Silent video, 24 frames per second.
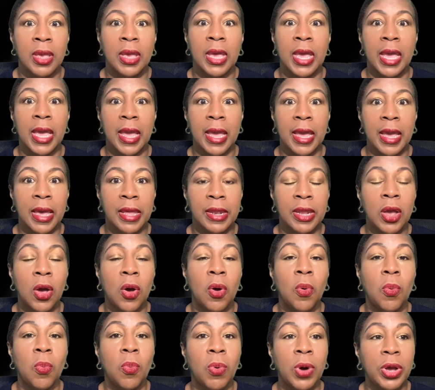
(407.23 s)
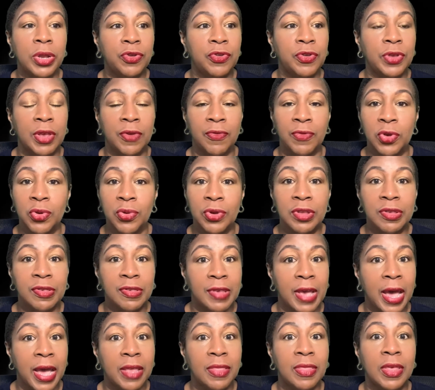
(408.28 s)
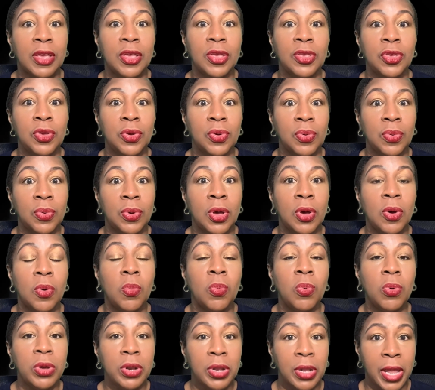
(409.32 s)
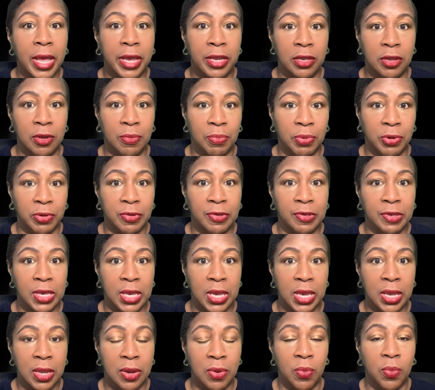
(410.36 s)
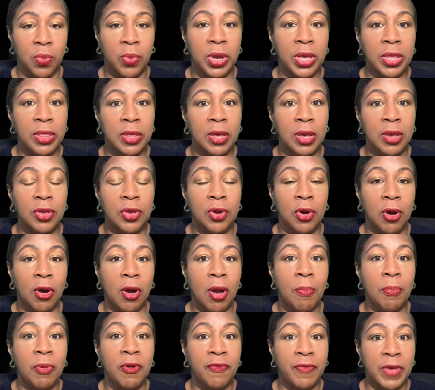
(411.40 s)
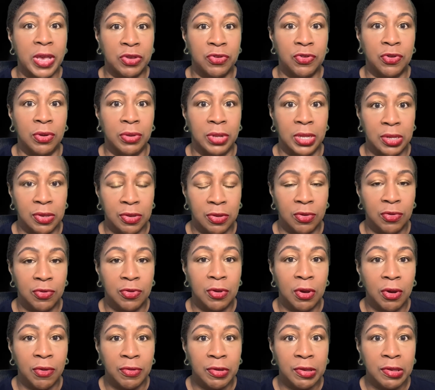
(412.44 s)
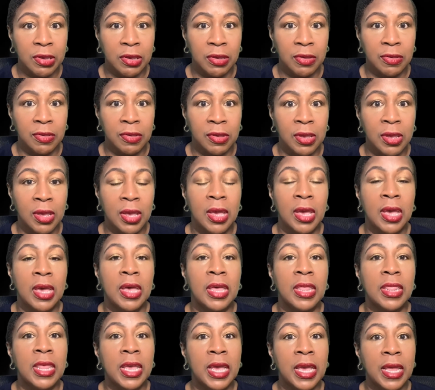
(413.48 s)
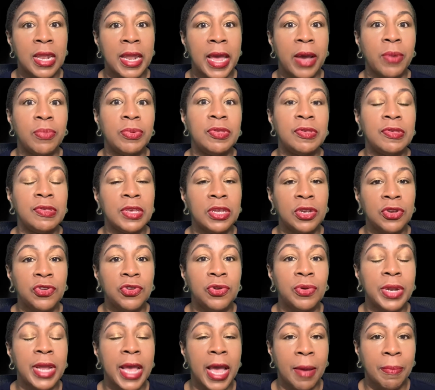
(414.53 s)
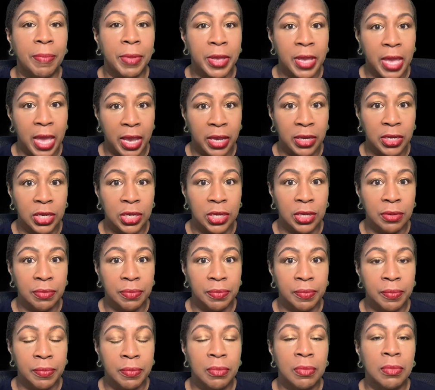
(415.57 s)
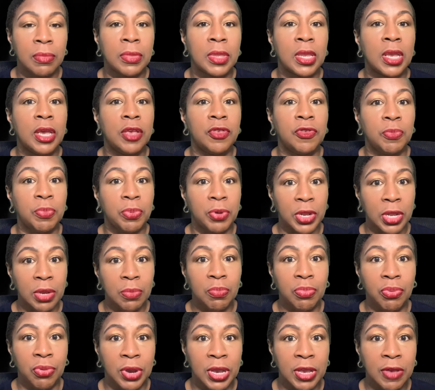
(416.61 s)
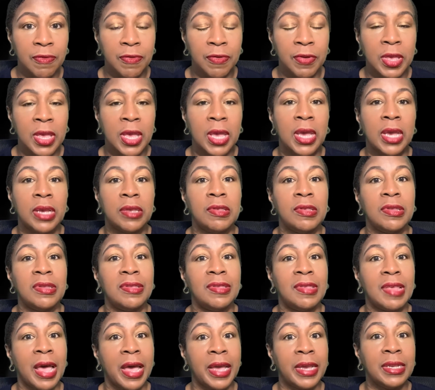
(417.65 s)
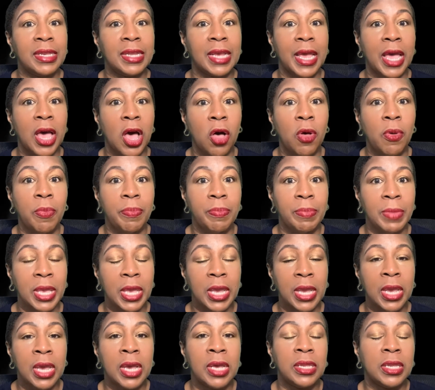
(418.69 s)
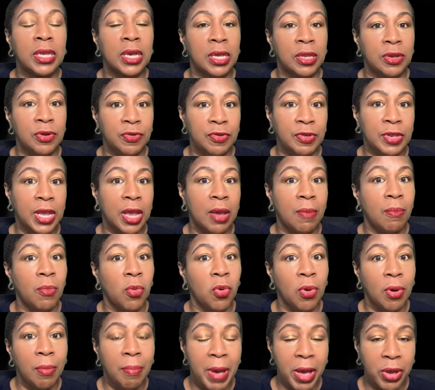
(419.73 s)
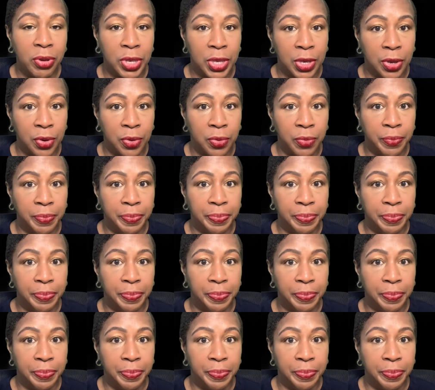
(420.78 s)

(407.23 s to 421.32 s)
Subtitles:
And if you decide that you would like to proceed with your professional listener services, then I would send you an application. It's pretty brief. It's designed to help me to understand more about you.